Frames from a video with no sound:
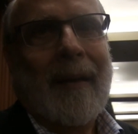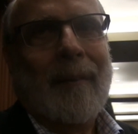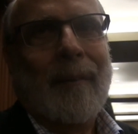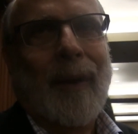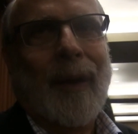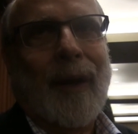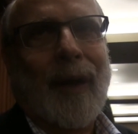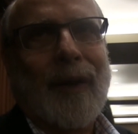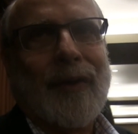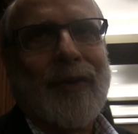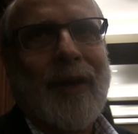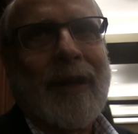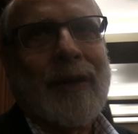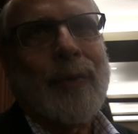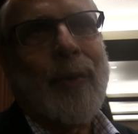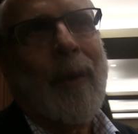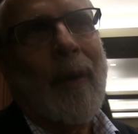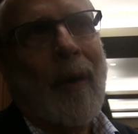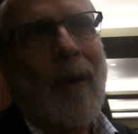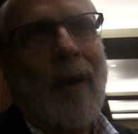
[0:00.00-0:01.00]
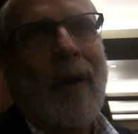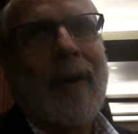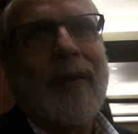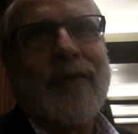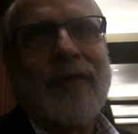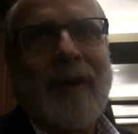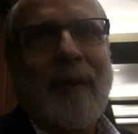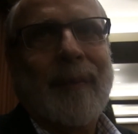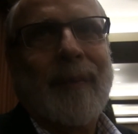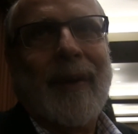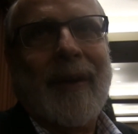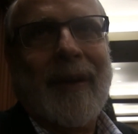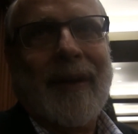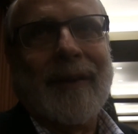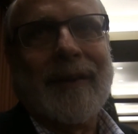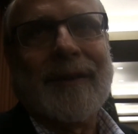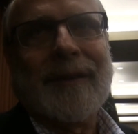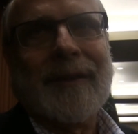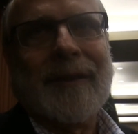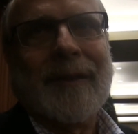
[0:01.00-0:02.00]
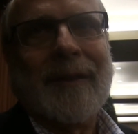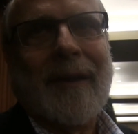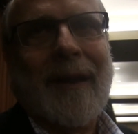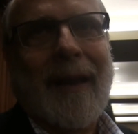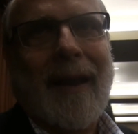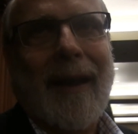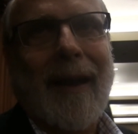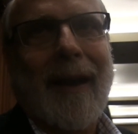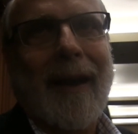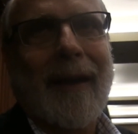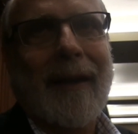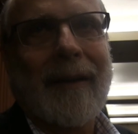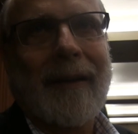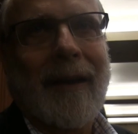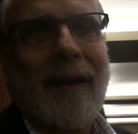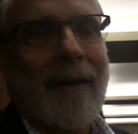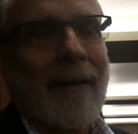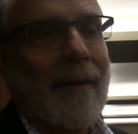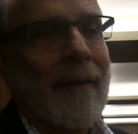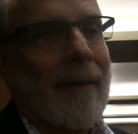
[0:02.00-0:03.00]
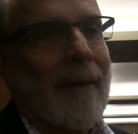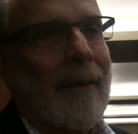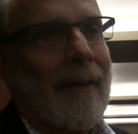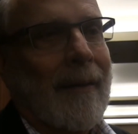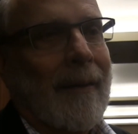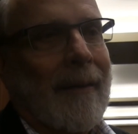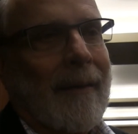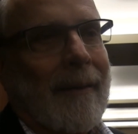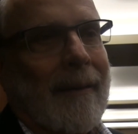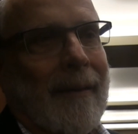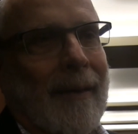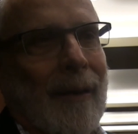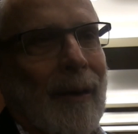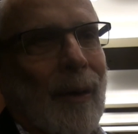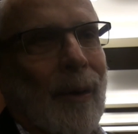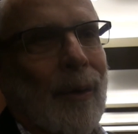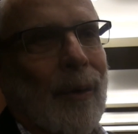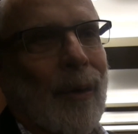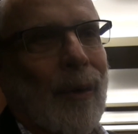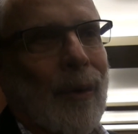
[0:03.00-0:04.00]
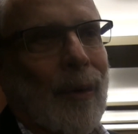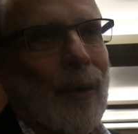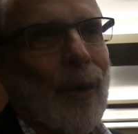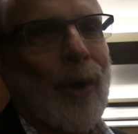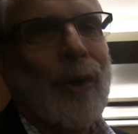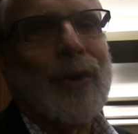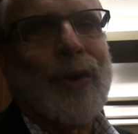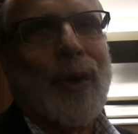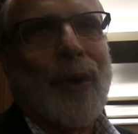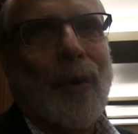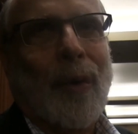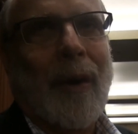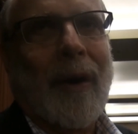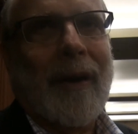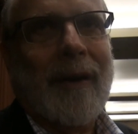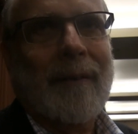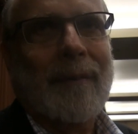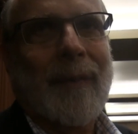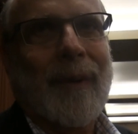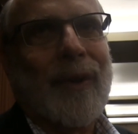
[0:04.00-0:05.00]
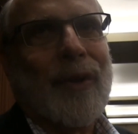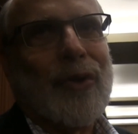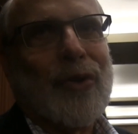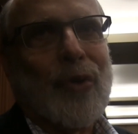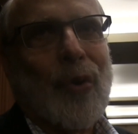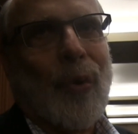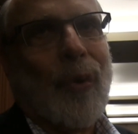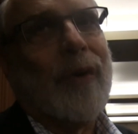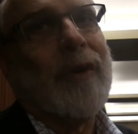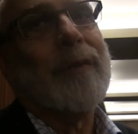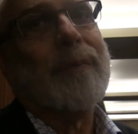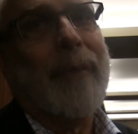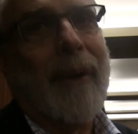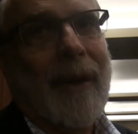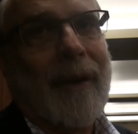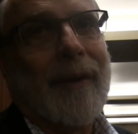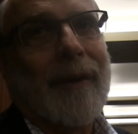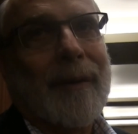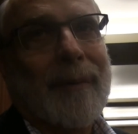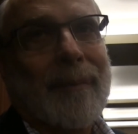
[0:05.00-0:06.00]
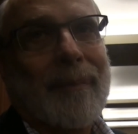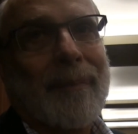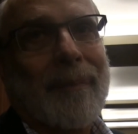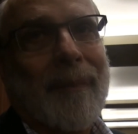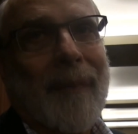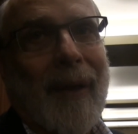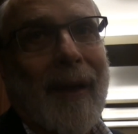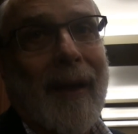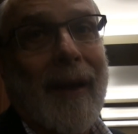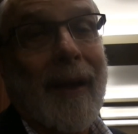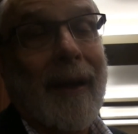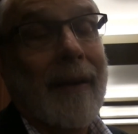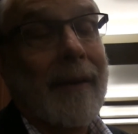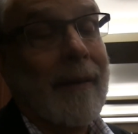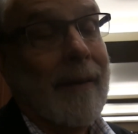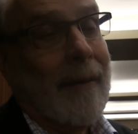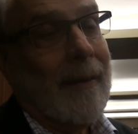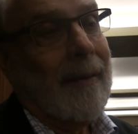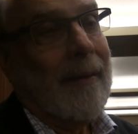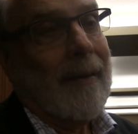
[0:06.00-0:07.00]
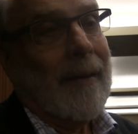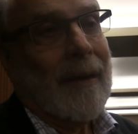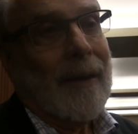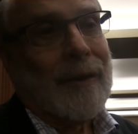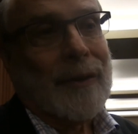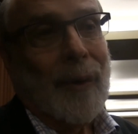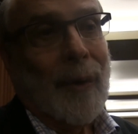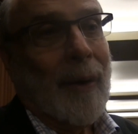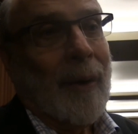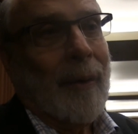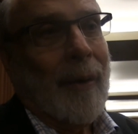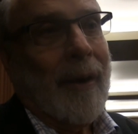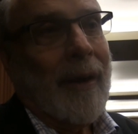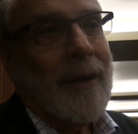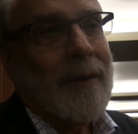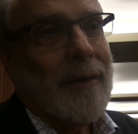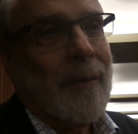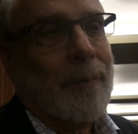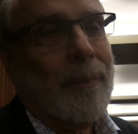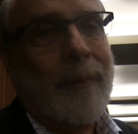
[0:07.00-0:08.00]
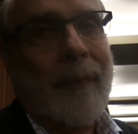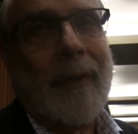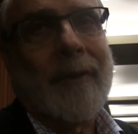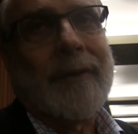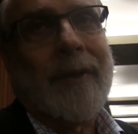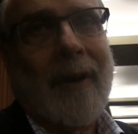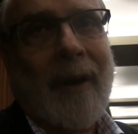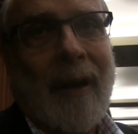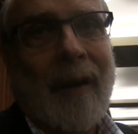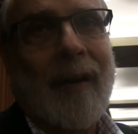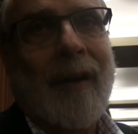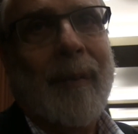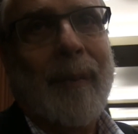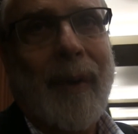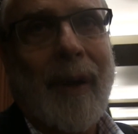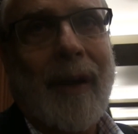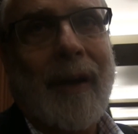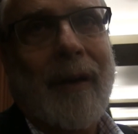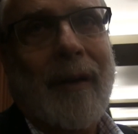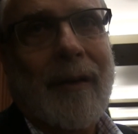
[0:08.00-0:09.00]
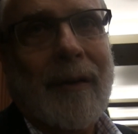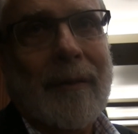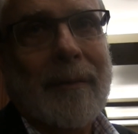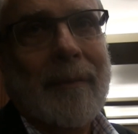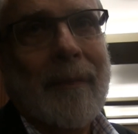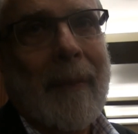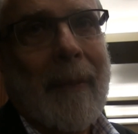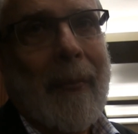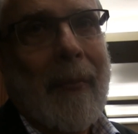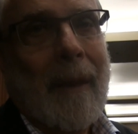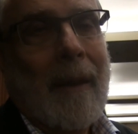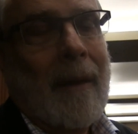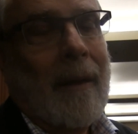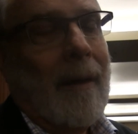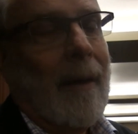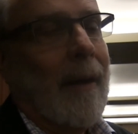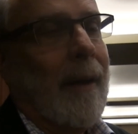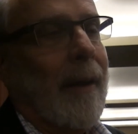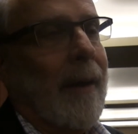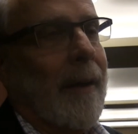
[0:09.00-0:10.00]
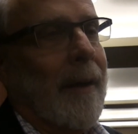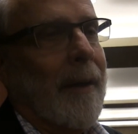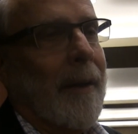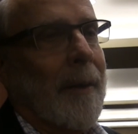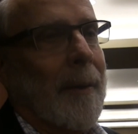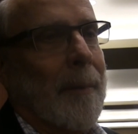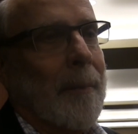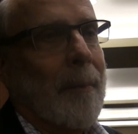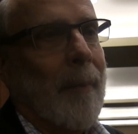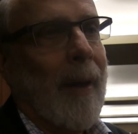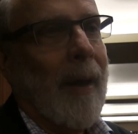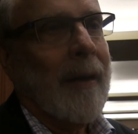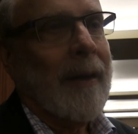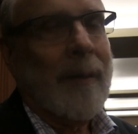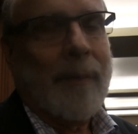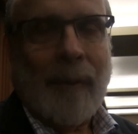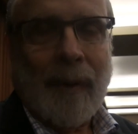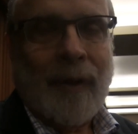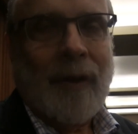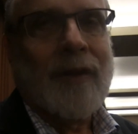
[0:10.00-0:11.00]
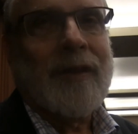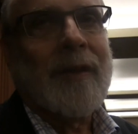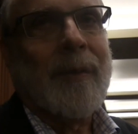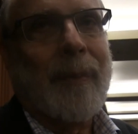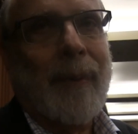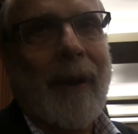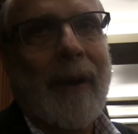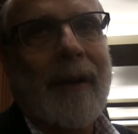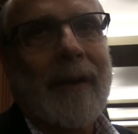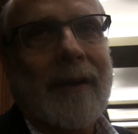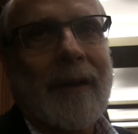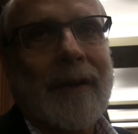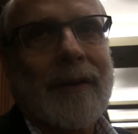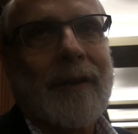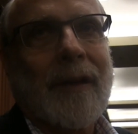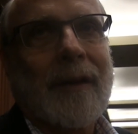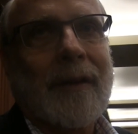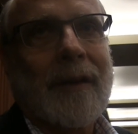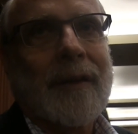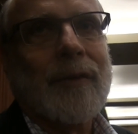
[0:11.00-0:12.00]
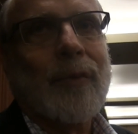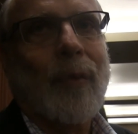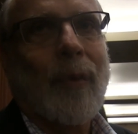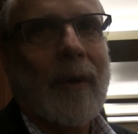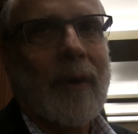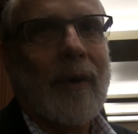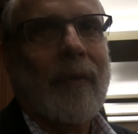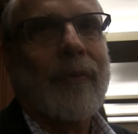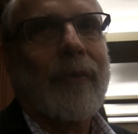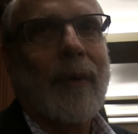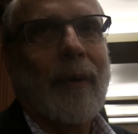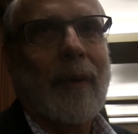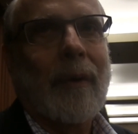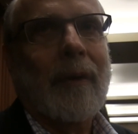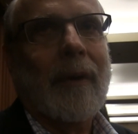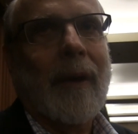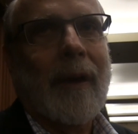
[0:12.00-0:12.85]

because that's where the heart of something is. And looks are great, but the story is better. And so anyway, it's an honor to be here and to participate in this wonderful